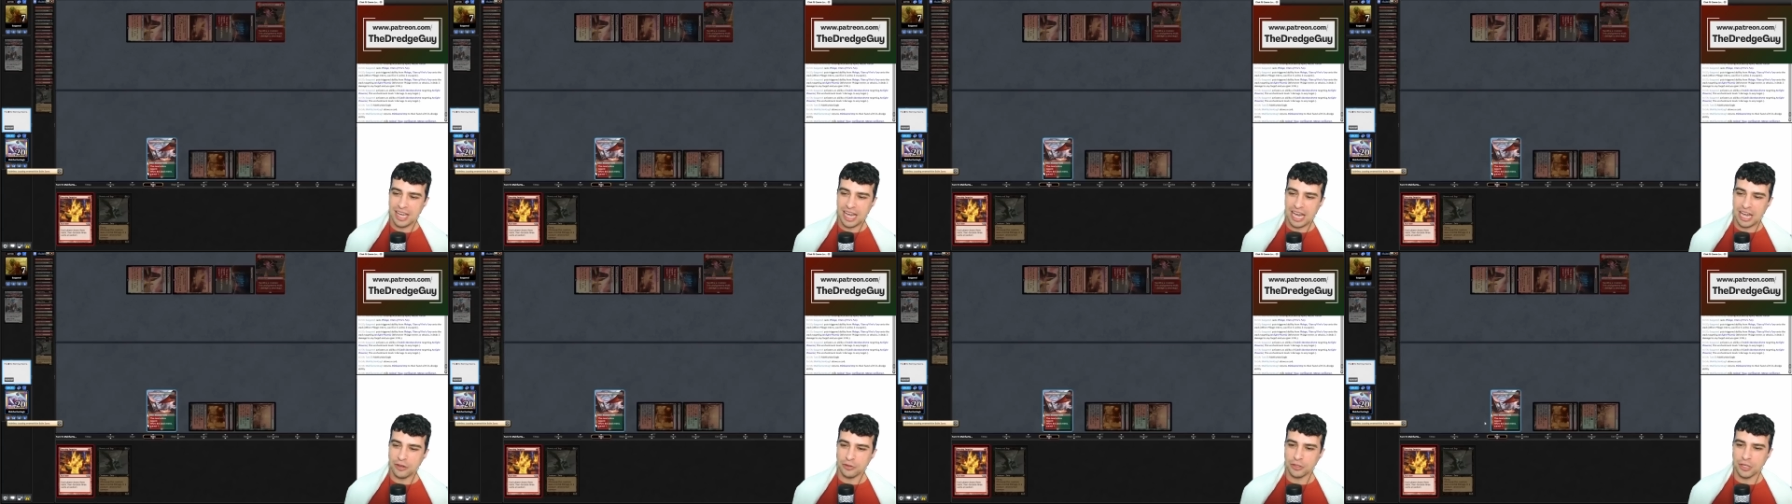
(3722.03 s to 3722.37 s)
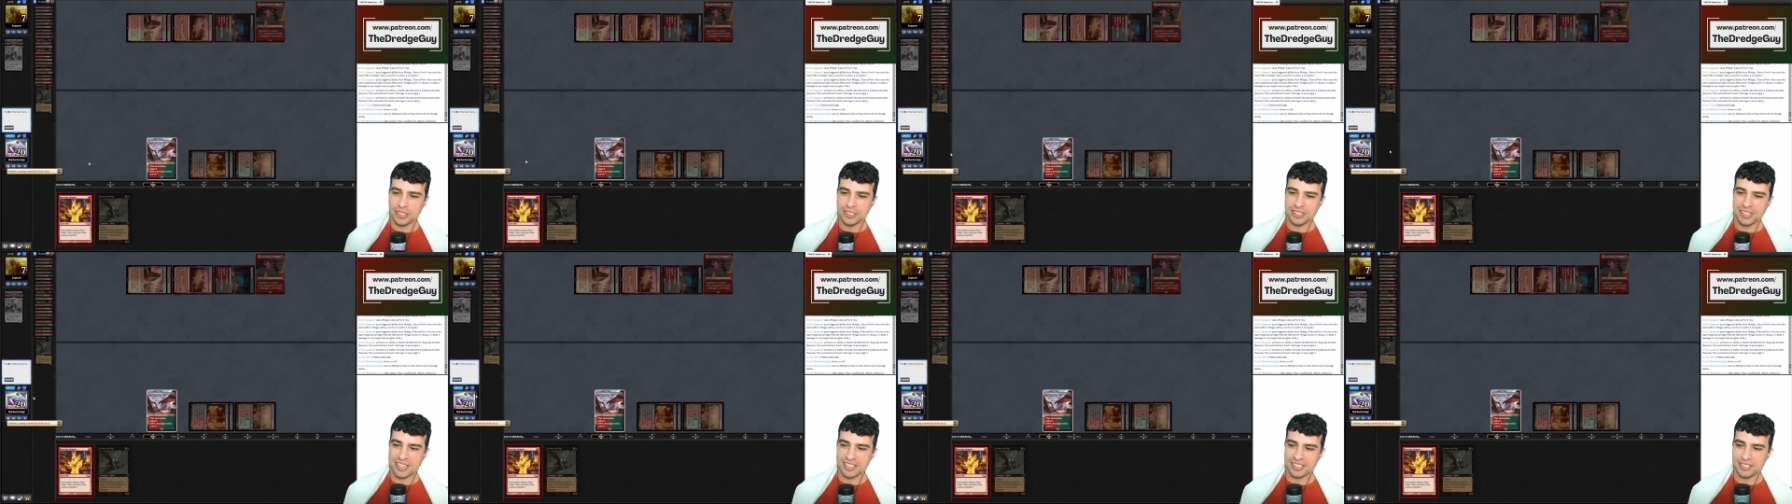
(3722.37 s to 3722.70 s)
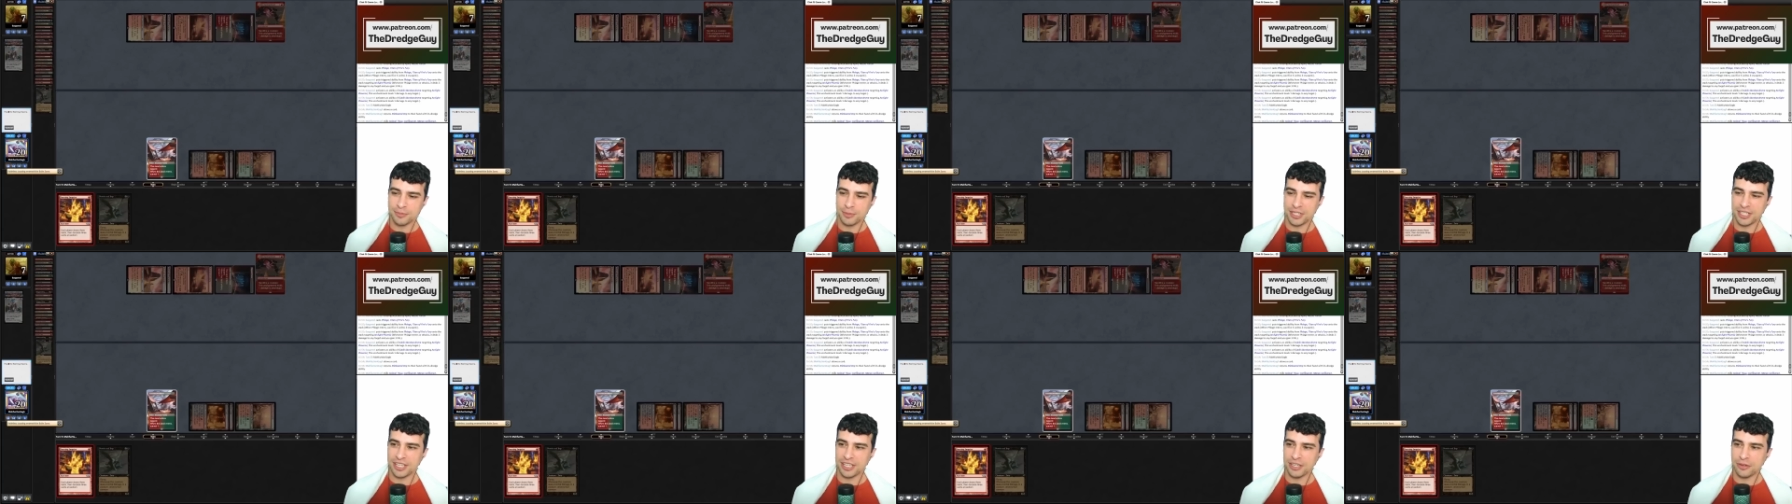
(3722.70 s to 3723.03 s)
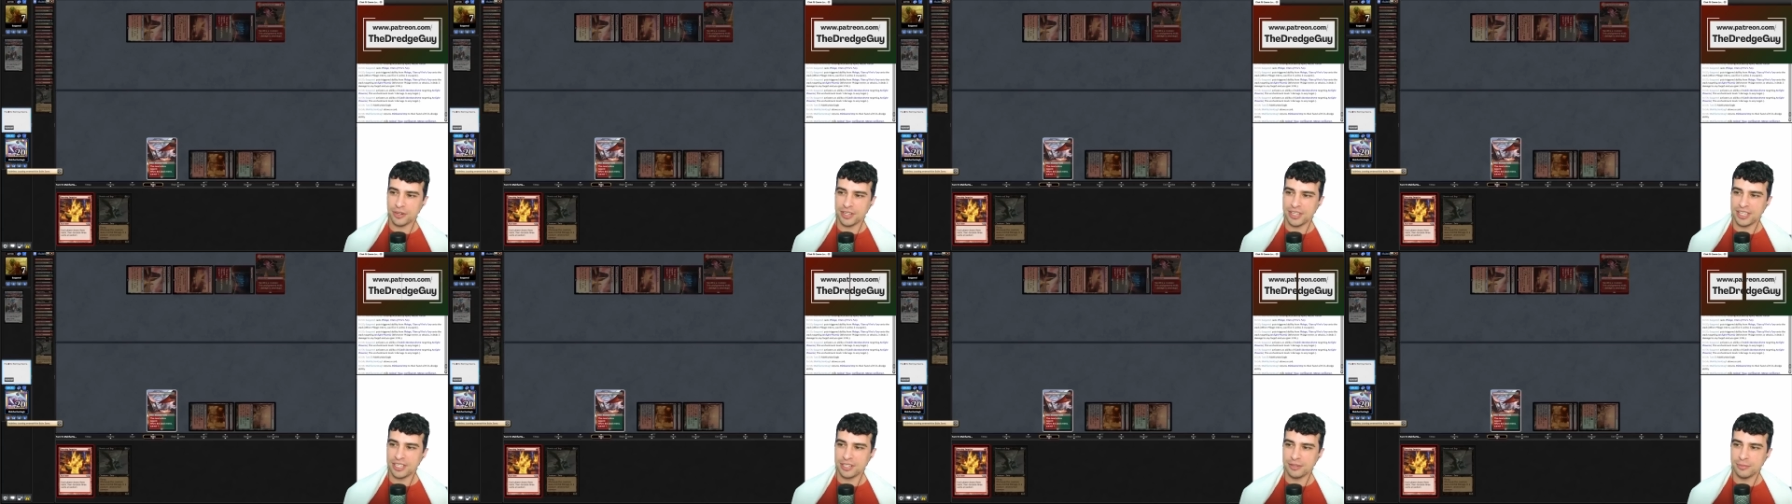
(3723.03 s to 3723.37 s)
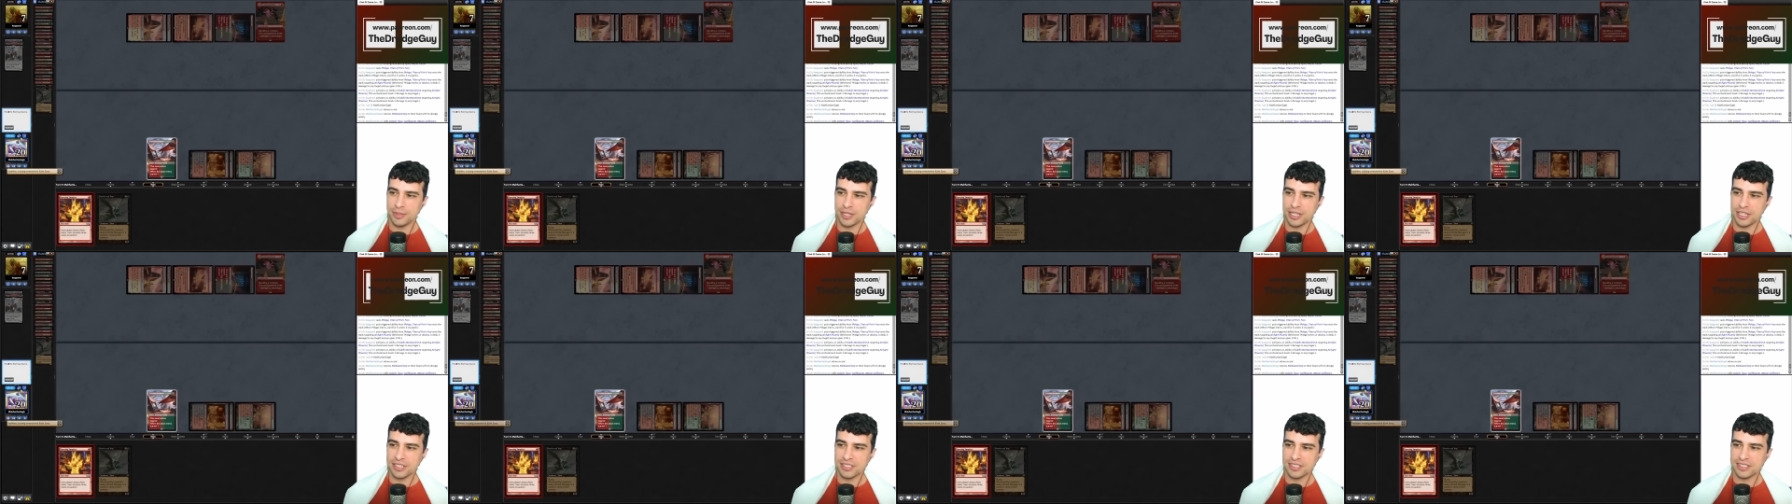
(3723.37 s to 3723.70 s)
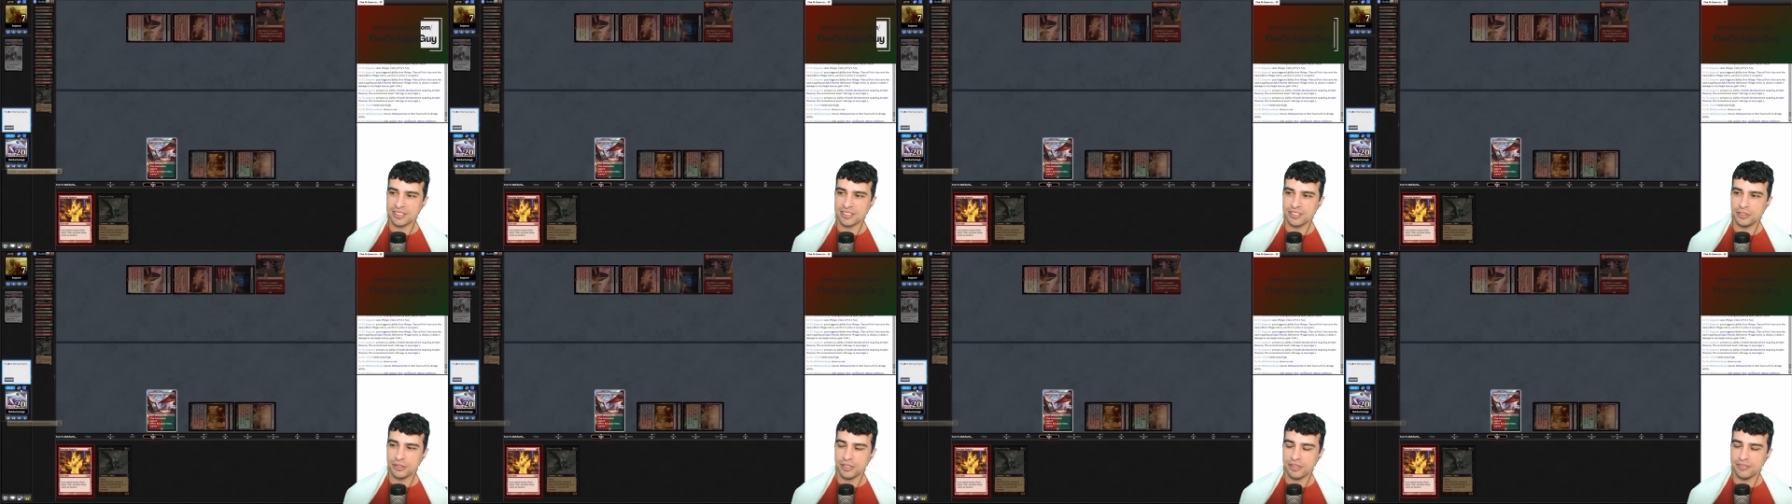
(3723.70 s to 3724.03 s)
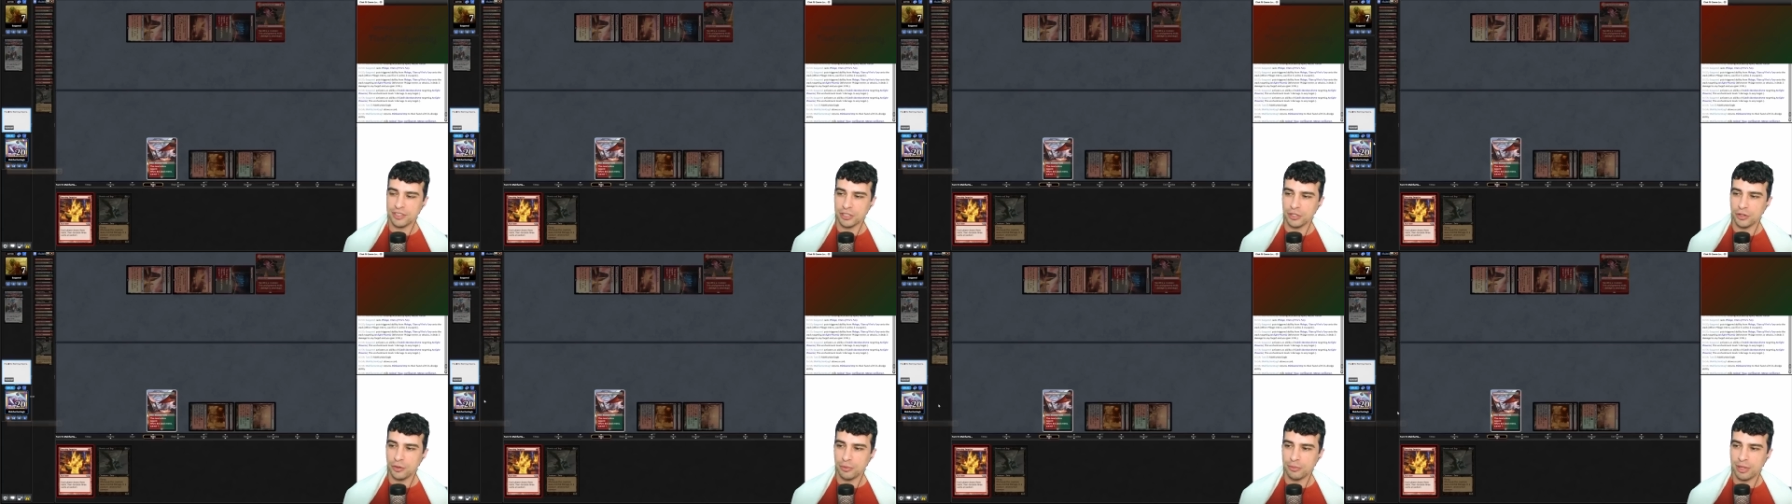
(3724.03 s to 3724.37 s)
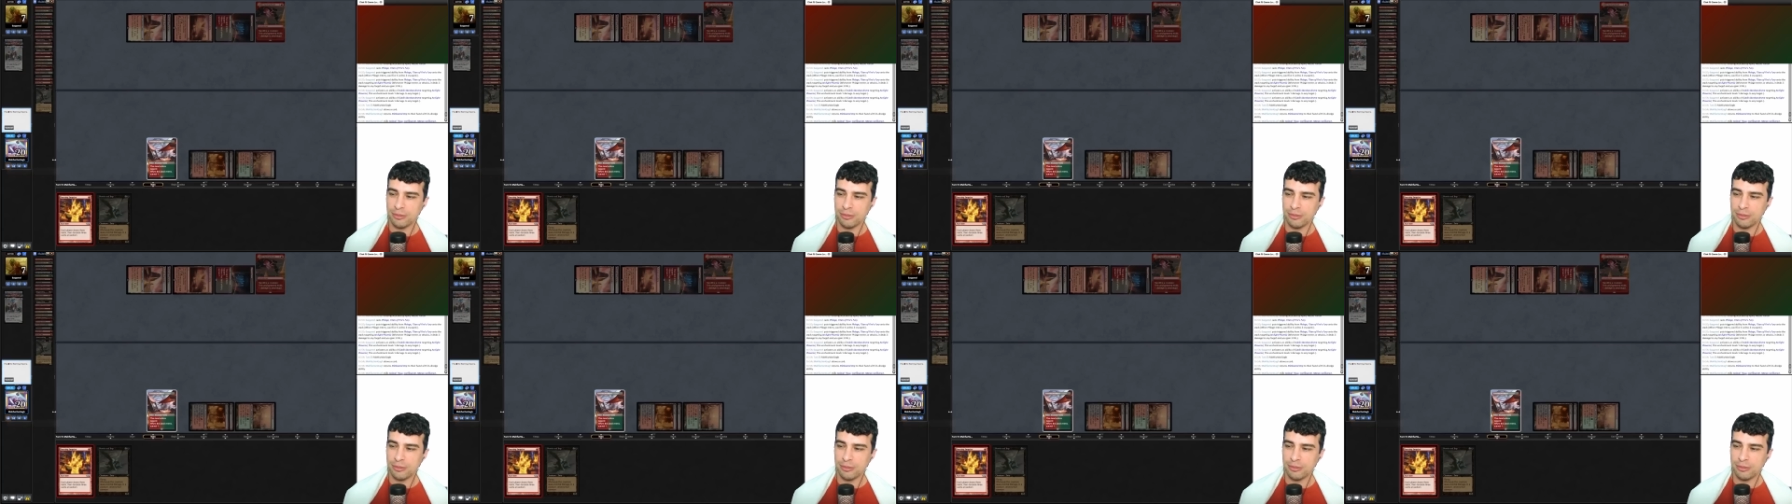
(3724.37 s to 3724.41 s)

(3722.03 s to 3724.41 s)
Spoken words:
I will not cast Burning Inquiry here because you never know.